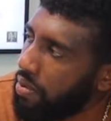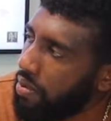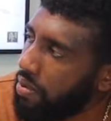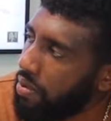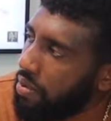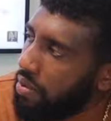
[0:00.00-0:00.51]

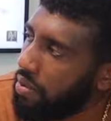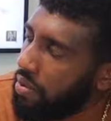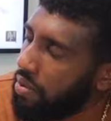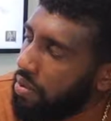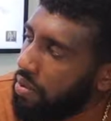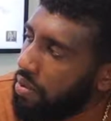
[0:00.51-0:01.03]

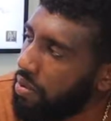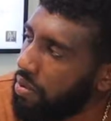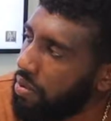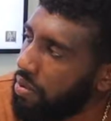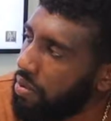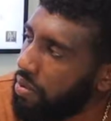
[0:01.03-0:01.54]

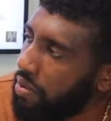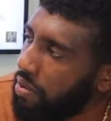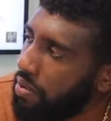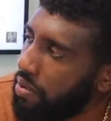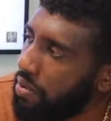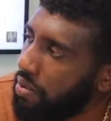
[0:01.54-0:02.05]

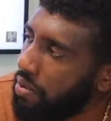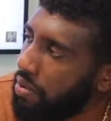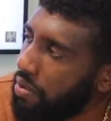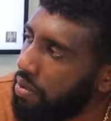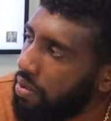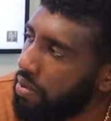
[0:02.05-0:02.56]

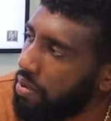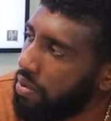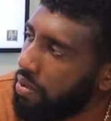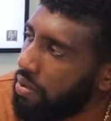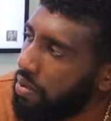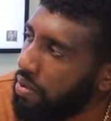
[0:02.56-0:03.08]

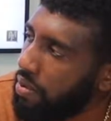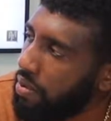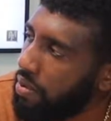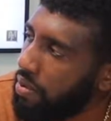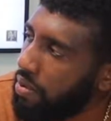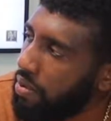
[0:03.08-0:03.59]

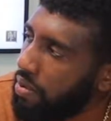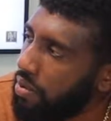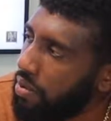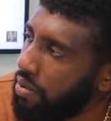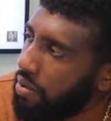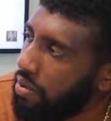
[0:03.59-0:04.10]

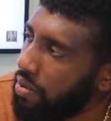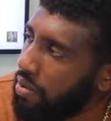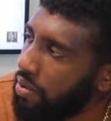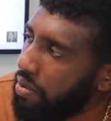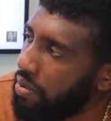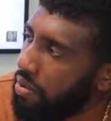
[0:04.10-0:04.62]

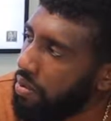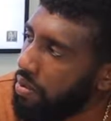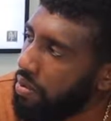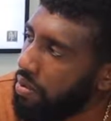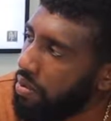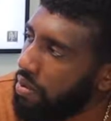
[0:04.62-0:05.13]

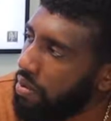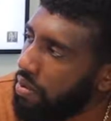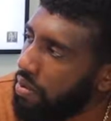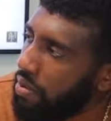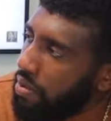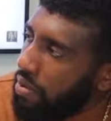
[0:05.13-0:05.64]

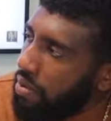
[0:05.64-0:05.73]
This person isn't speaking.